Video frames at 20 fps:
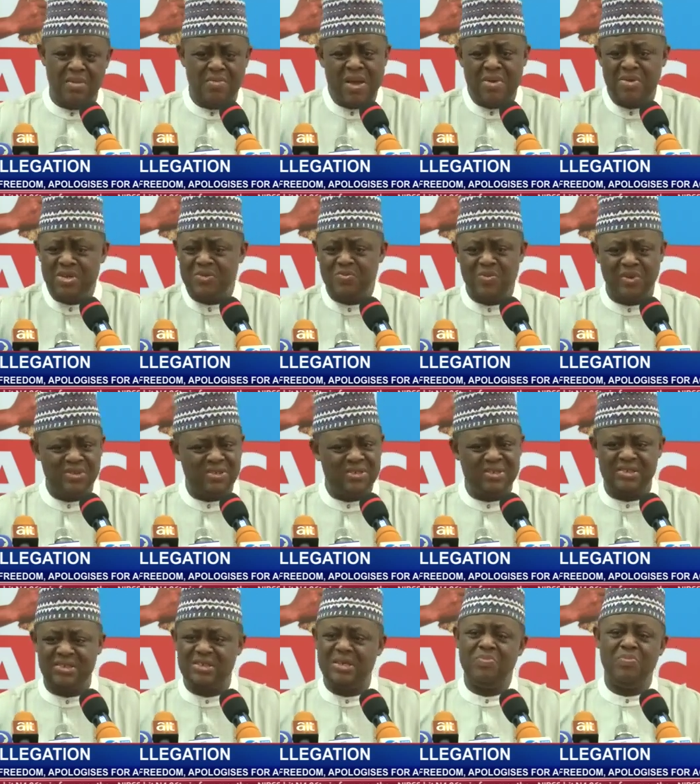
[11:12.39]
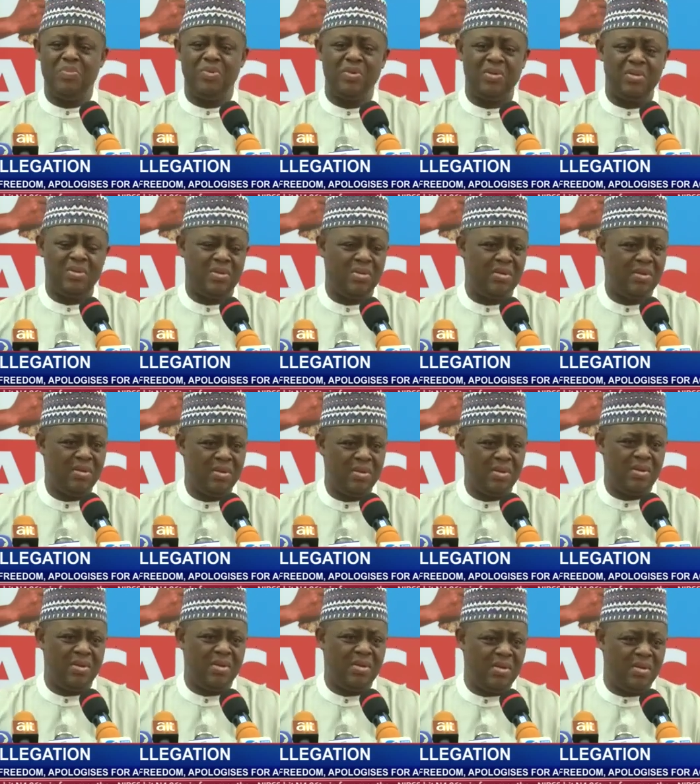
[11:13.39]
My response is simple.
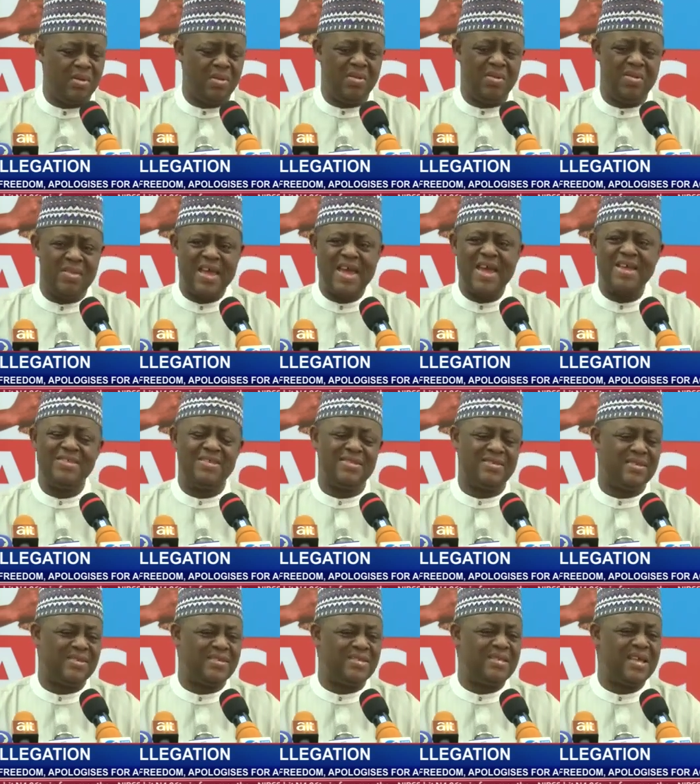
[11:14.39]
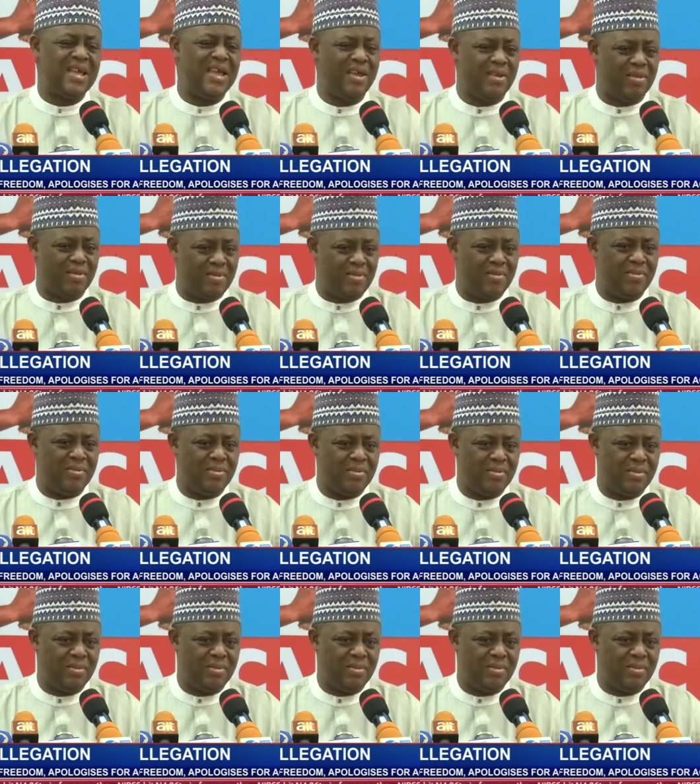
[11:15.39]
Theirs is a tale